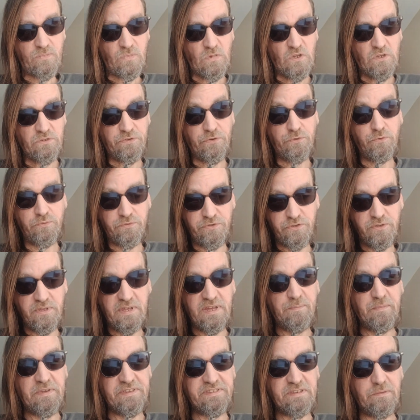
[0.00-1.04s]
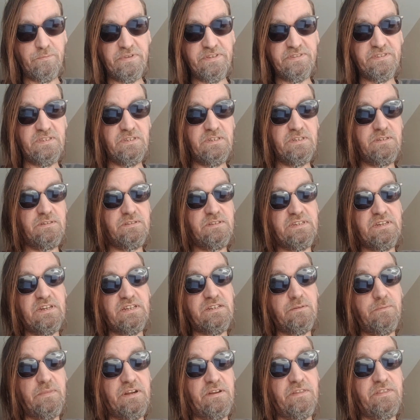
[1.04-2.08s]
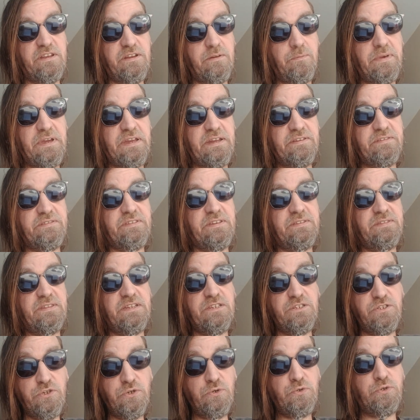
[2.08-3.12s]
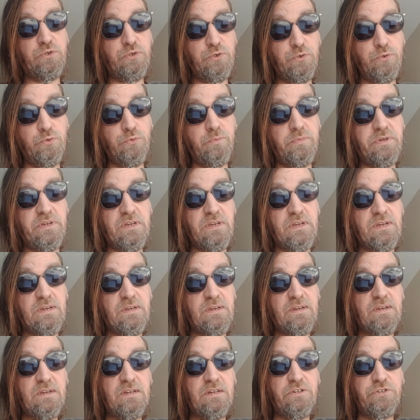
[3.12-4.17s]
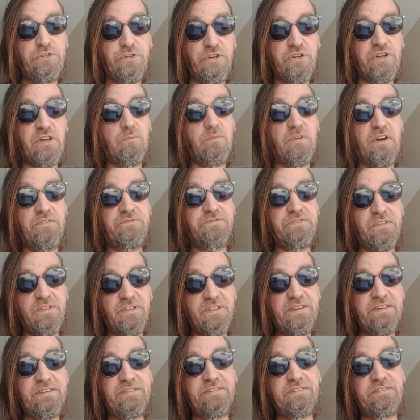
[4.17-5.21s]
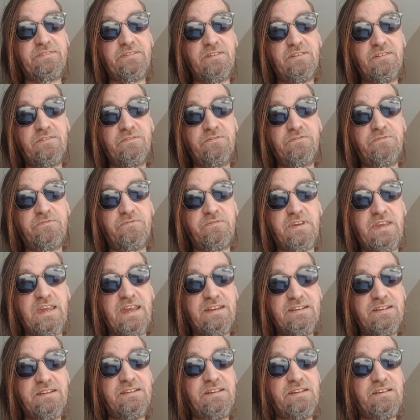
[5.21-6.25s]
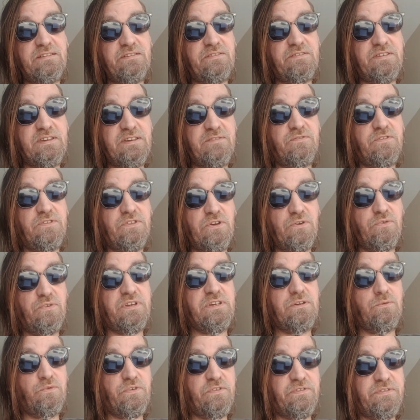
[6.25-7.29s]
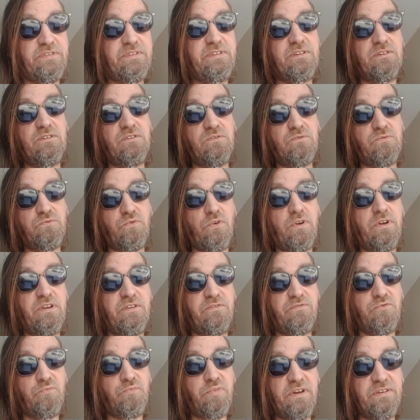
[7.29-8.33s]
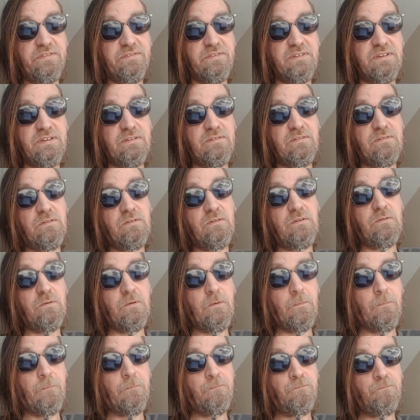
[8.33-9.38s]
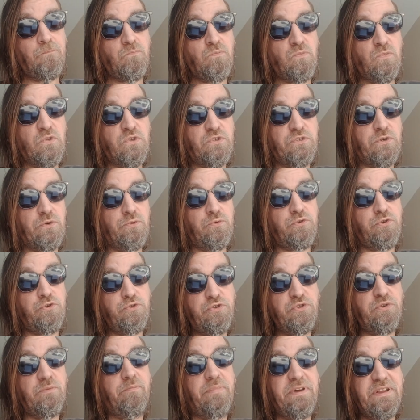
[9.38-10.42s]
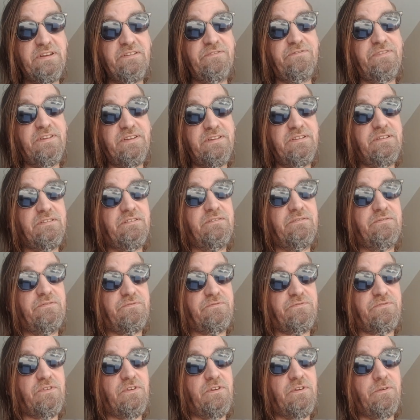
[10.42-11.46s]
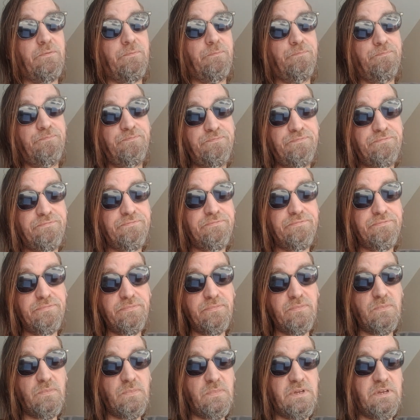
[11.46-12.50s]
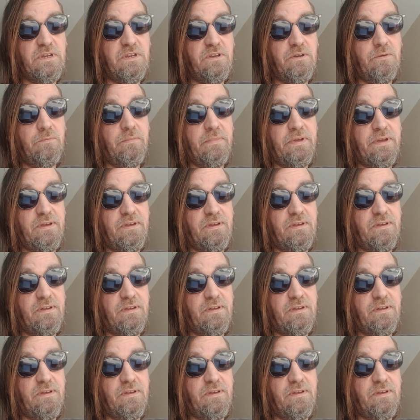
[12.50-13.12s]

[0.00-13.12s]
so MSNBC kicked him out of the debates, and then YouTube took him off the list of candidates, even though he was still running for president. So YouTube benefited from him,